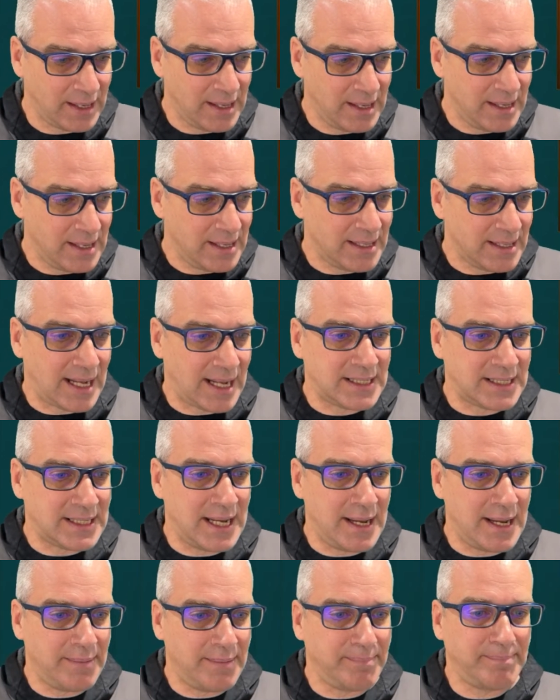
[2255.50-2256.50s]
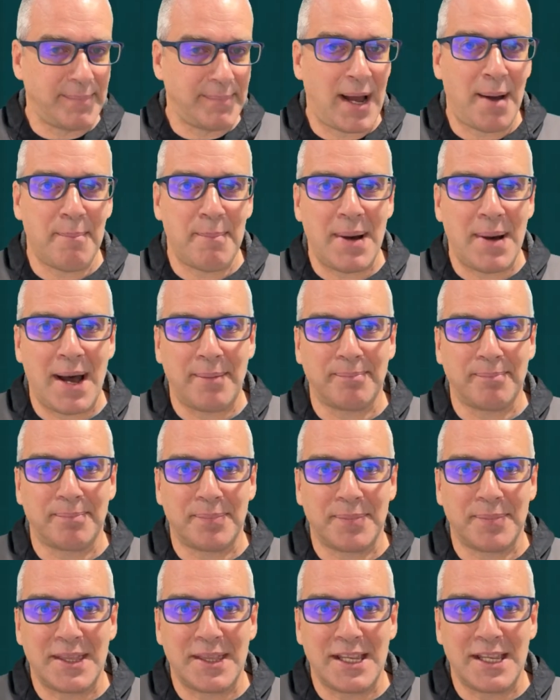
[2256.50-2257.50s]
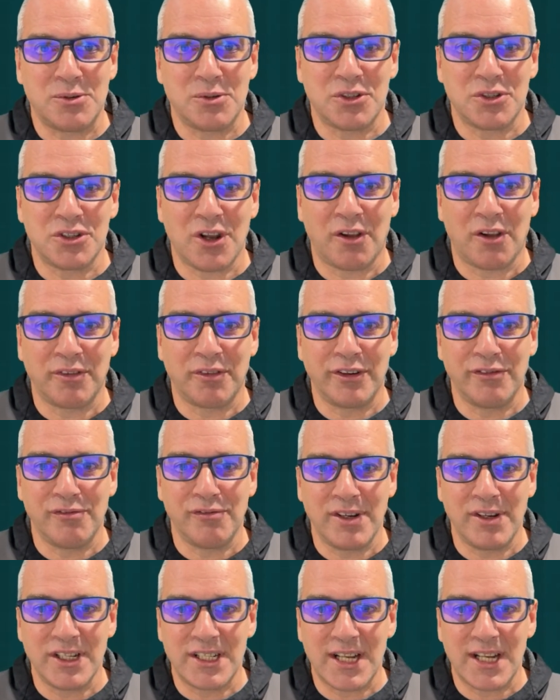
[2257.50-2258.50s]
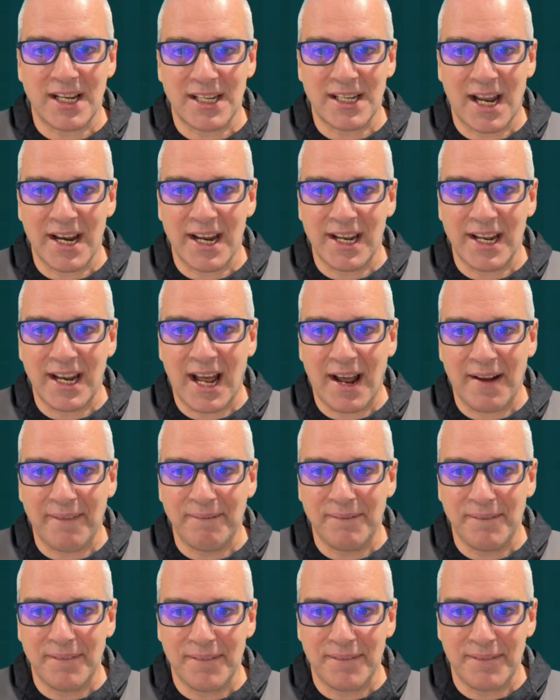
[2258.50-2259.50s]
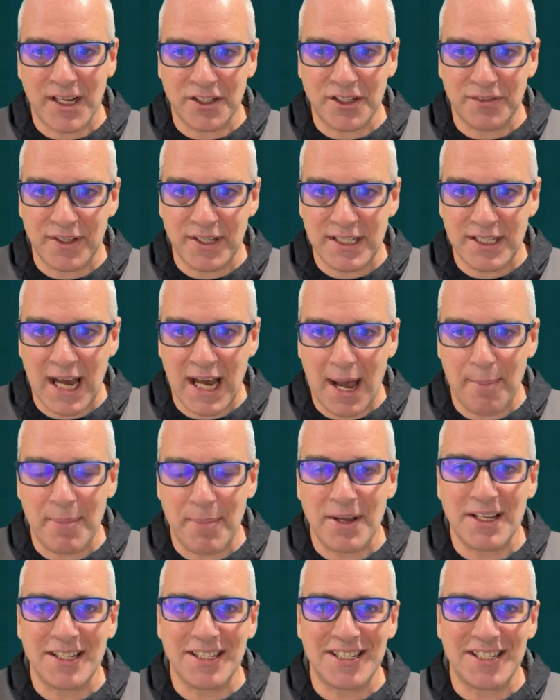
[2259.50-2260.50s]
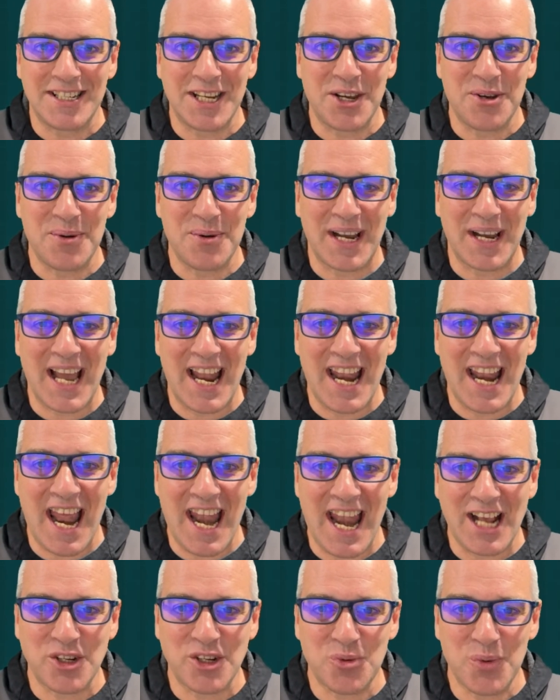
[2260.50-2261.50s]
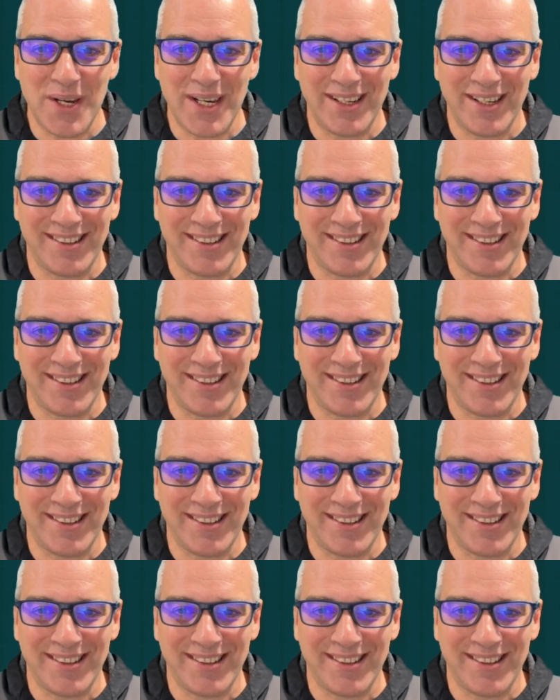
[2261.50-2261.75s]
that's it. I'm Matt. This was Solvent. Restart Saturday at 9. Thanks for your time. See you again next week.